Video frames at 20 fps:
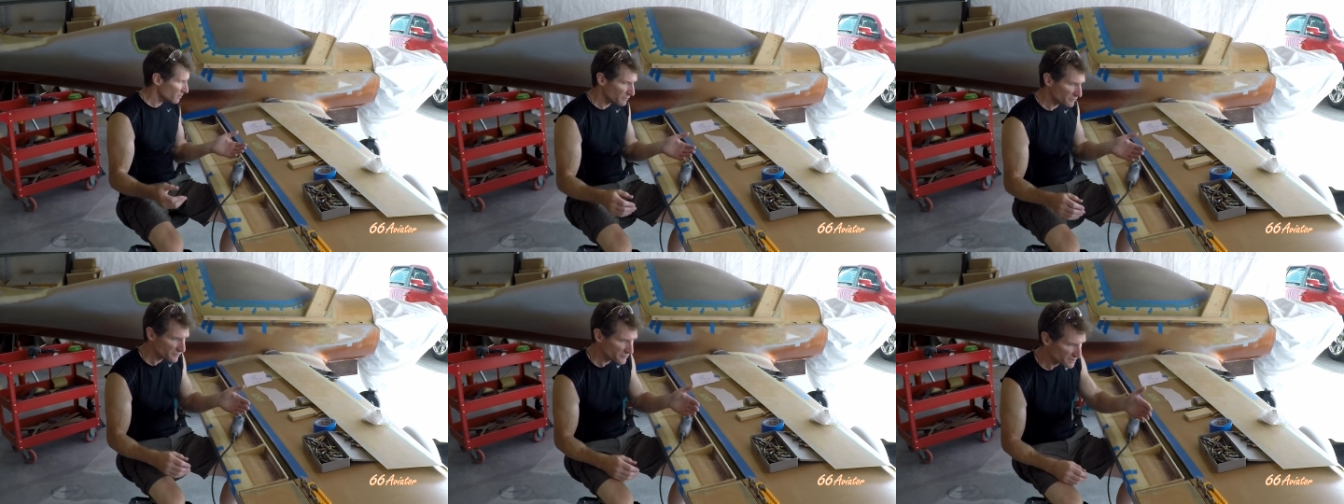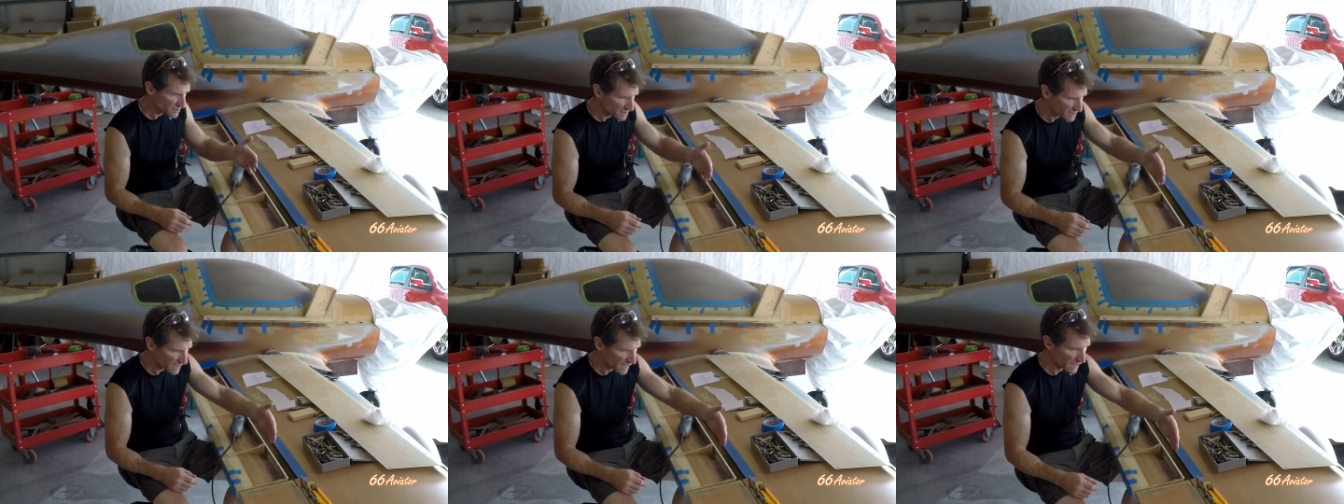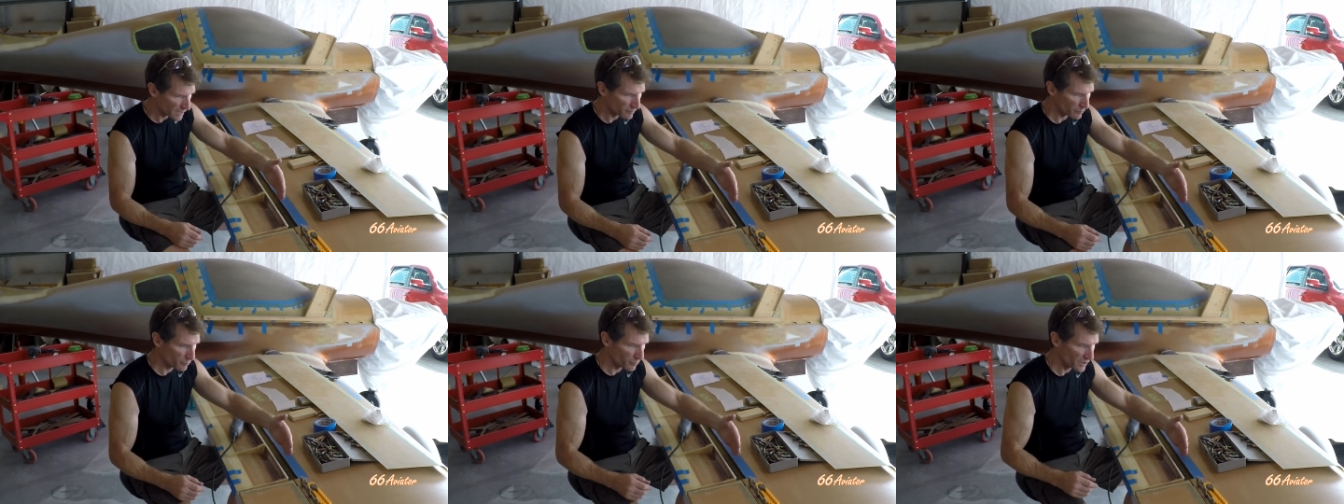of
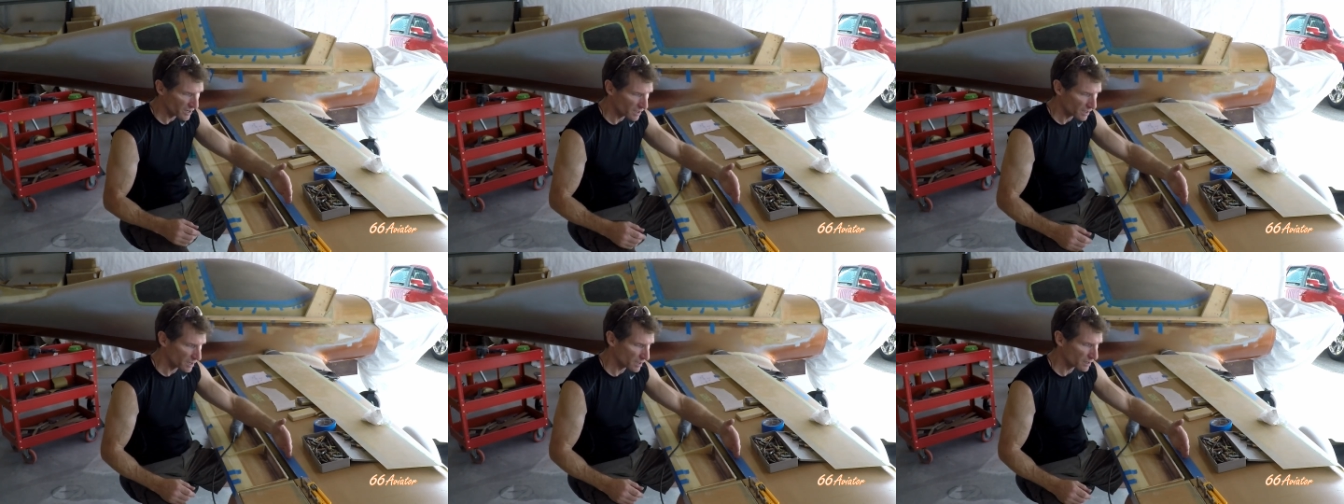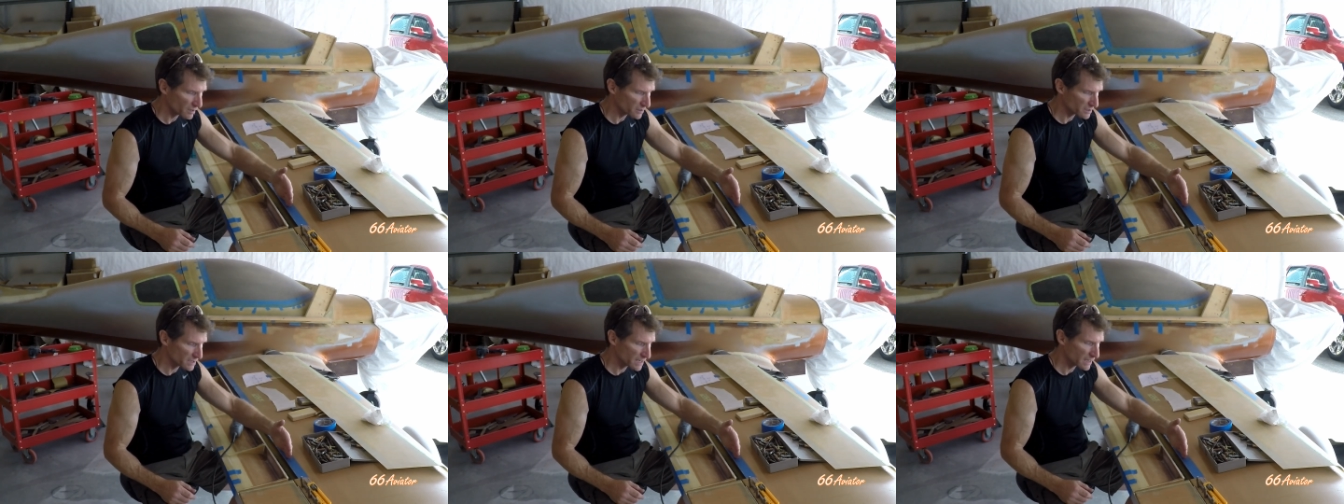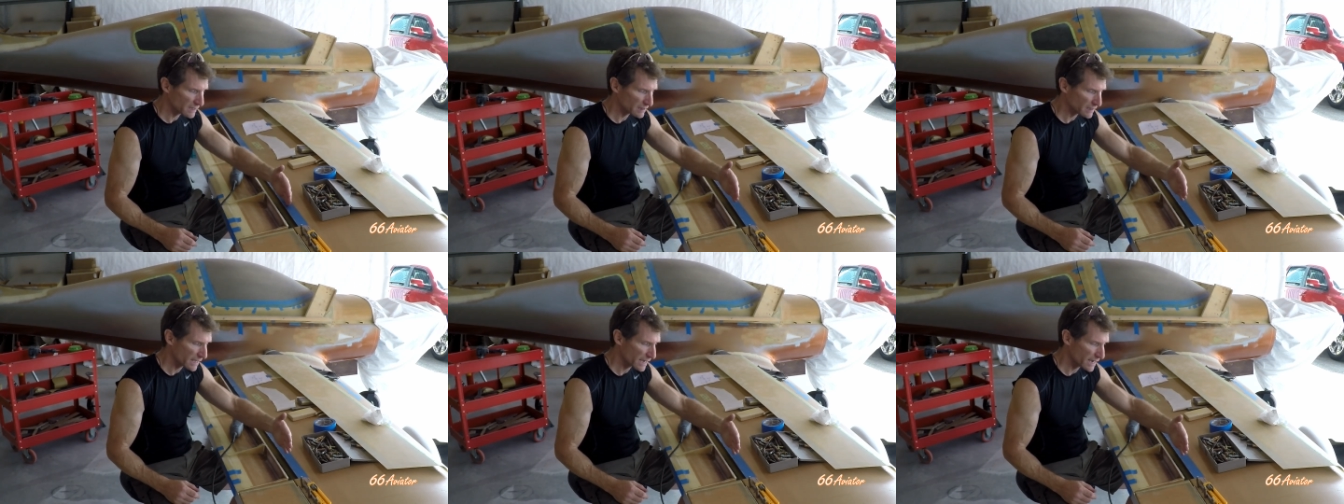10 bid or
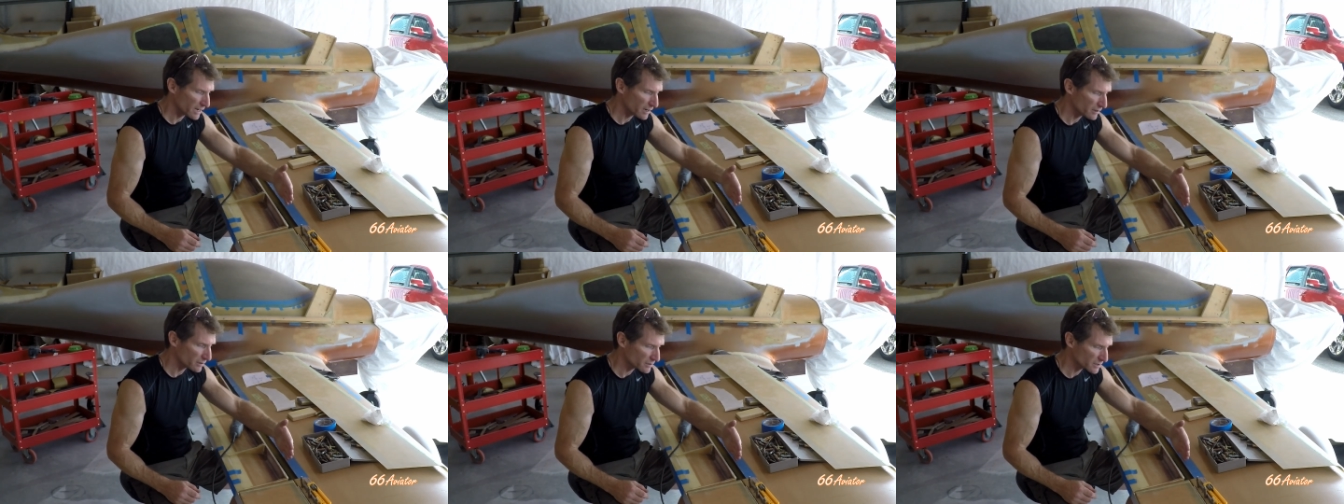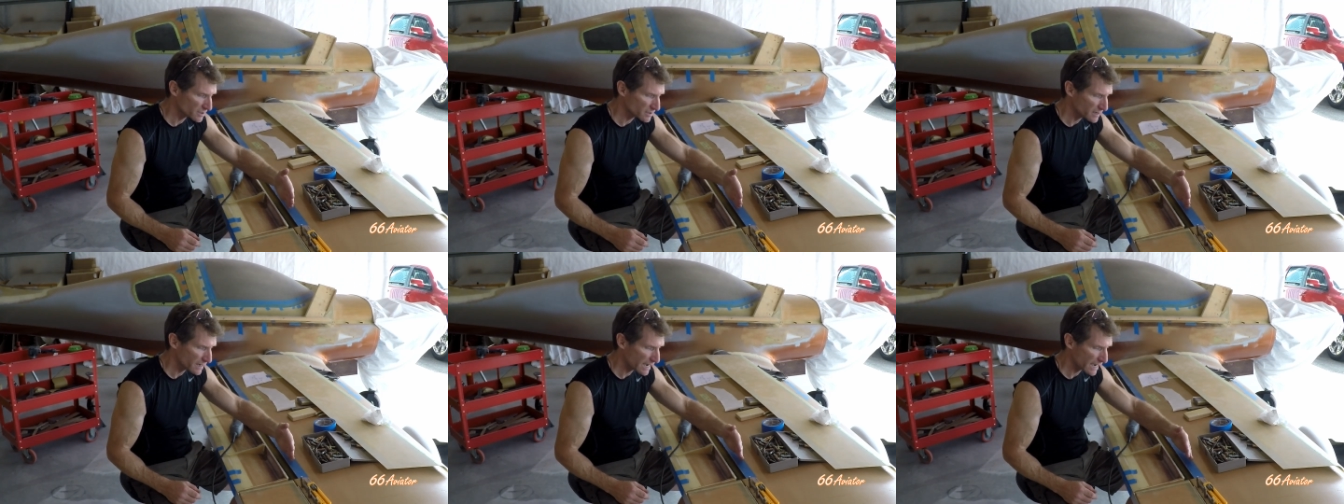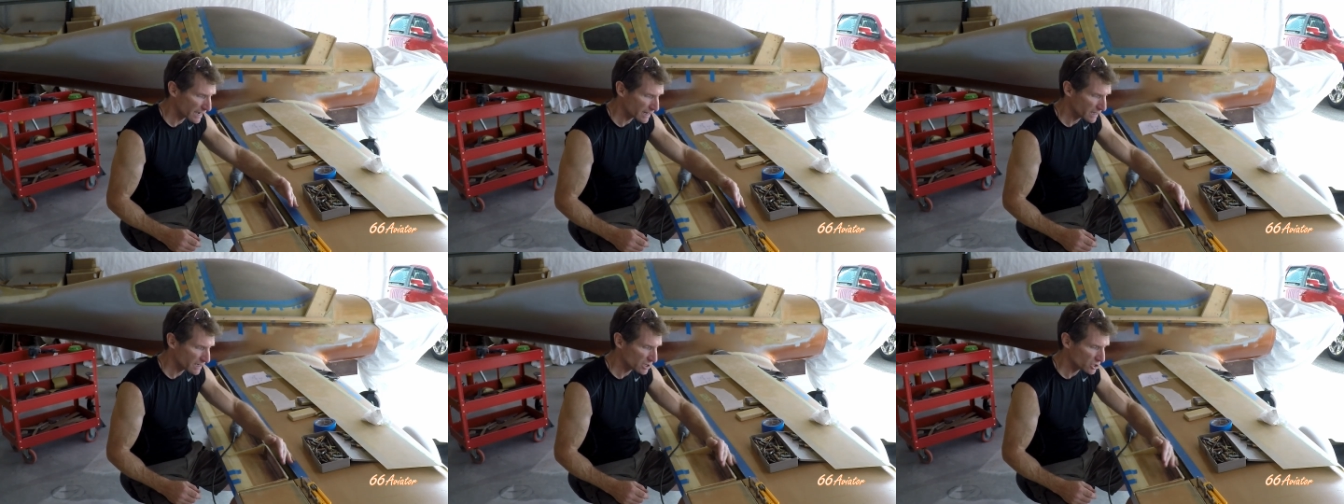10 layers
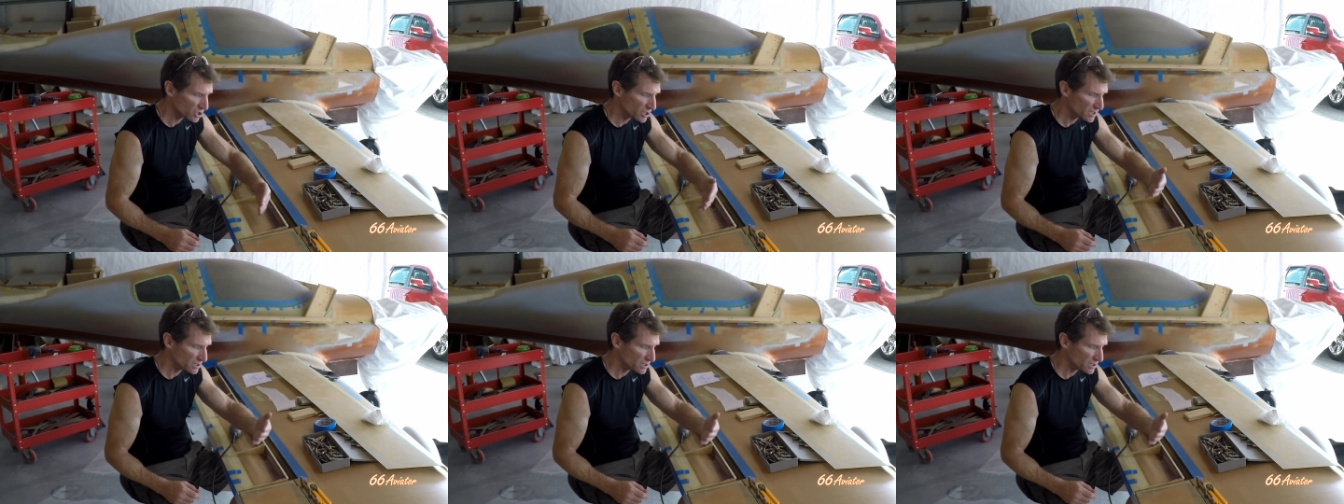at each